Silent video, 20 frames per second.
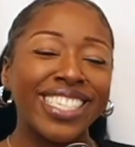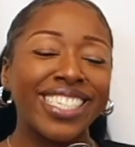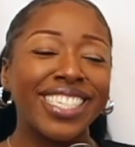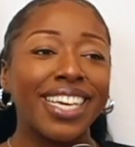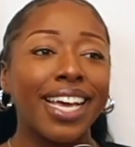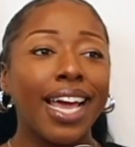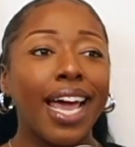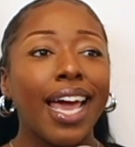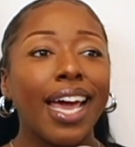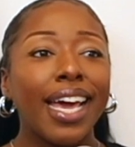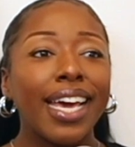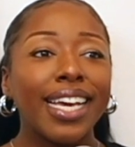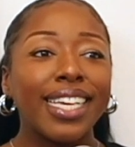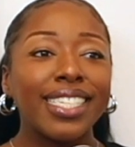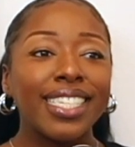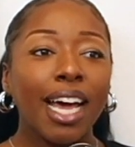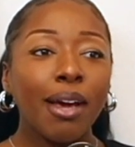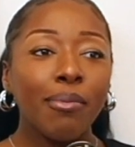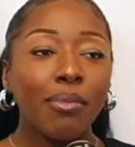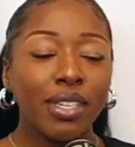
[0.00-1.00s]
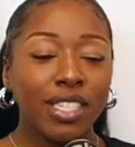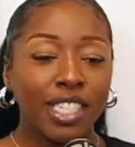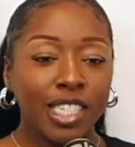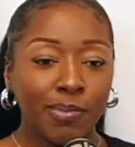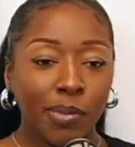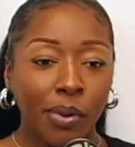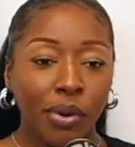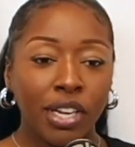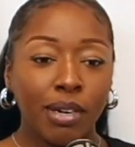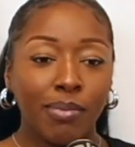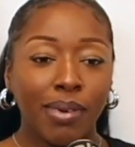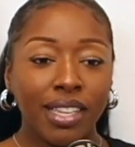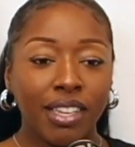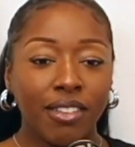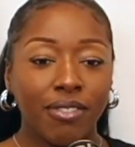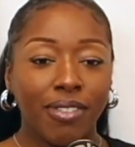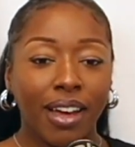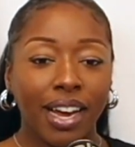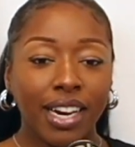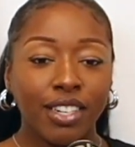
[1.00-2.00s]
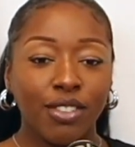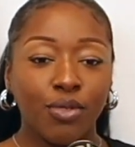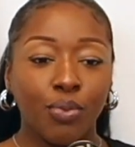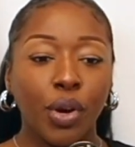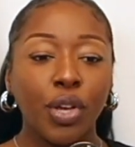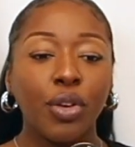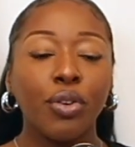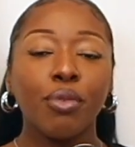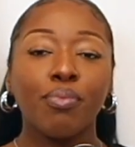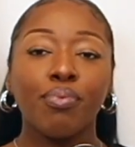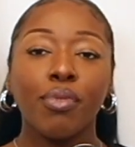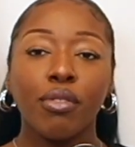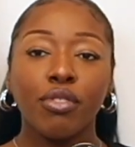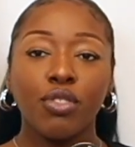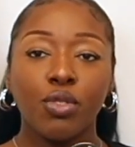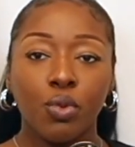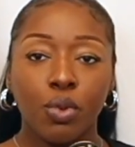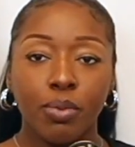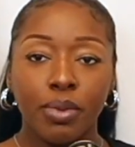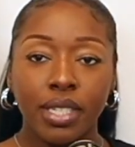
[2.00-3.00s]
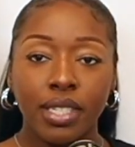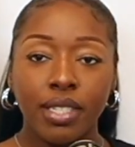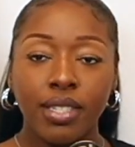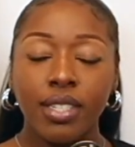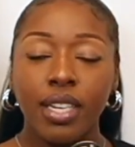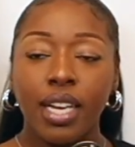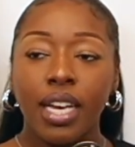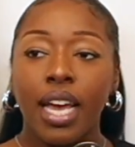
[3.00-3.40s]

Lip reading: Because I must have spoken about the fact of when you approach a woman